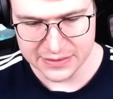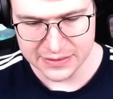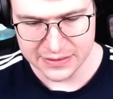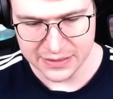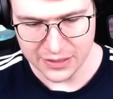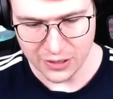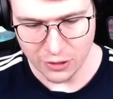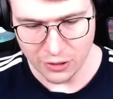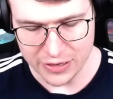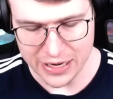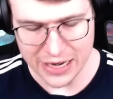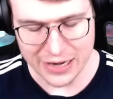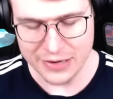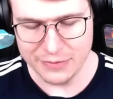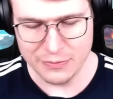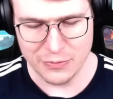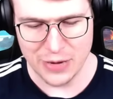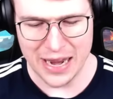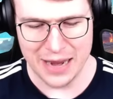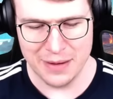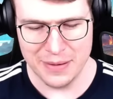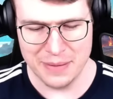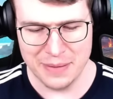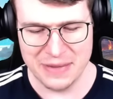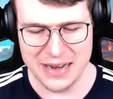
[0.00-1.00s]
Oh,
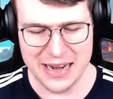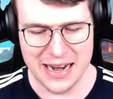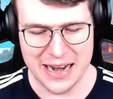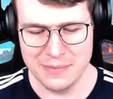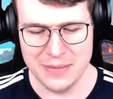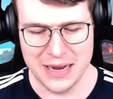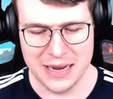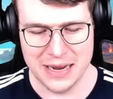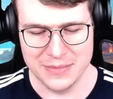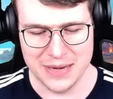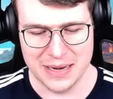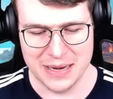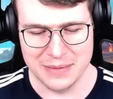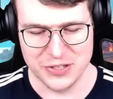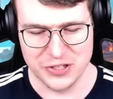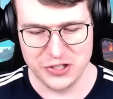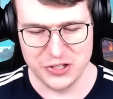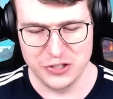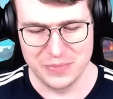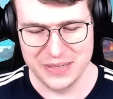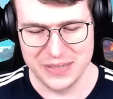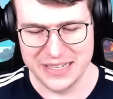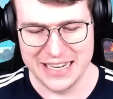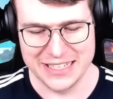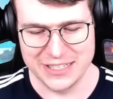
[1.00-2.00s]
I mean, I'm
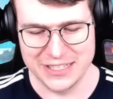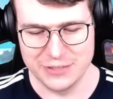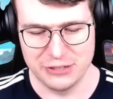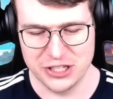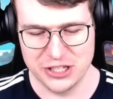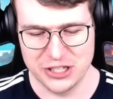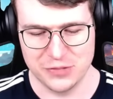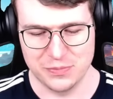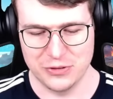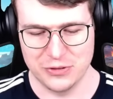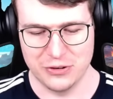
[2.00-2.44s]
stupid. He has Witch, bro.